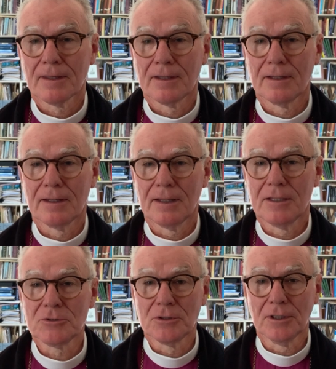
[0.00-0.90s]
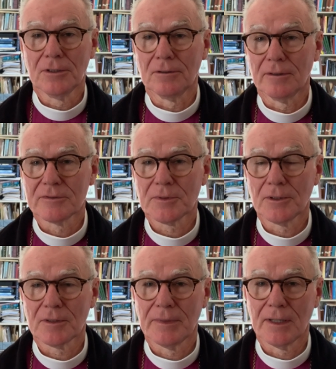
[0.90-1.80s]
As you know, I've
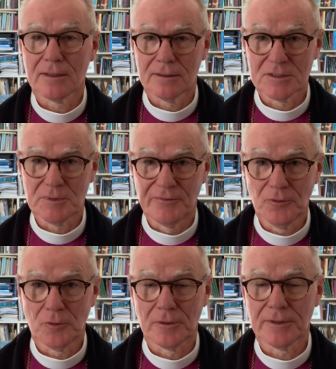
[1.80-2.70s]
spoken about this before,